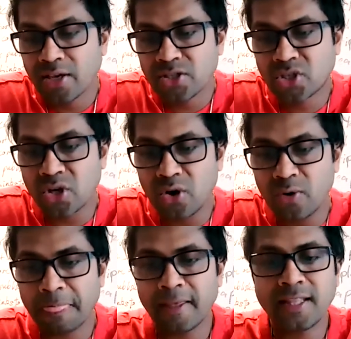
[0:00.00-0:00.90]

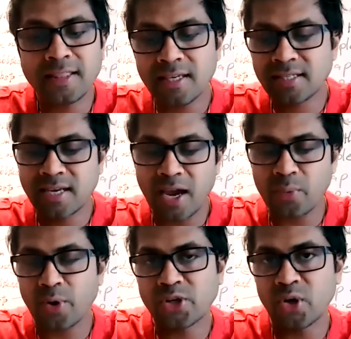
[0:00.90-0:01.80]
So in this guide,
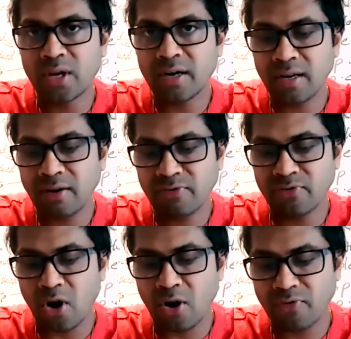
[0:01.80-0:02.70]
what you're learning,
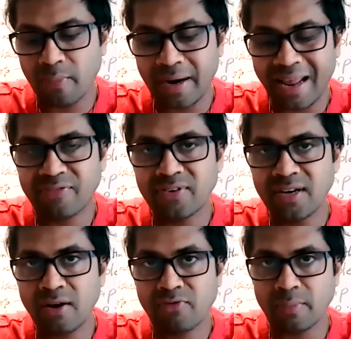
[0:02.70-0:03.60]
not from an
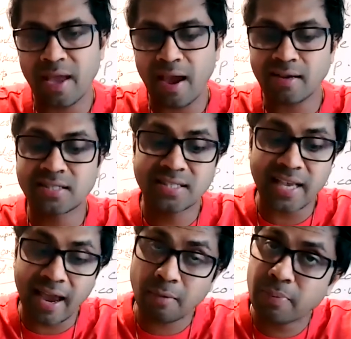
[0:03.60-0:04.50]
affiliate, from the
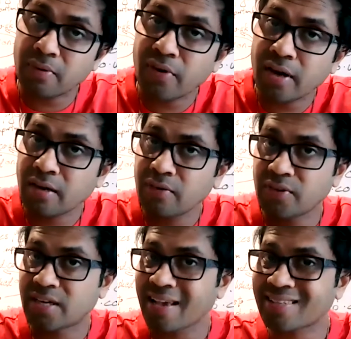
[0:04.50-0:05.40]
exact provider,
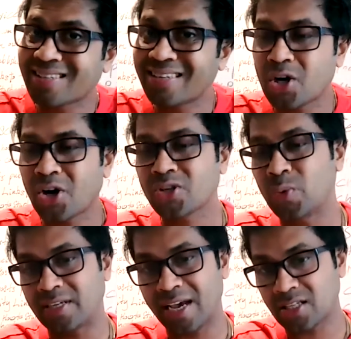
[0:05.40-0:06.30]
which has SeekaHost,
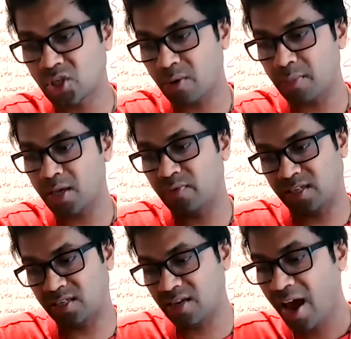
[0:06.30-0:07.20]
which has domain,
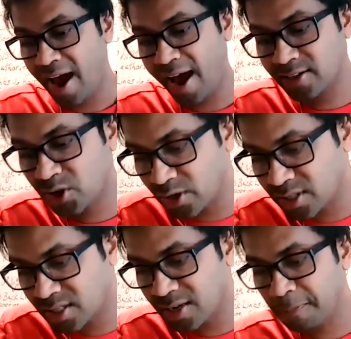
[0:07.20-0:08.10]
which is has
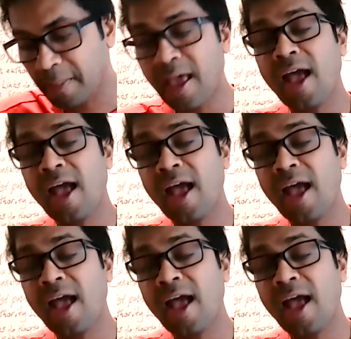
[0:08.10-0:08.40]
hosting.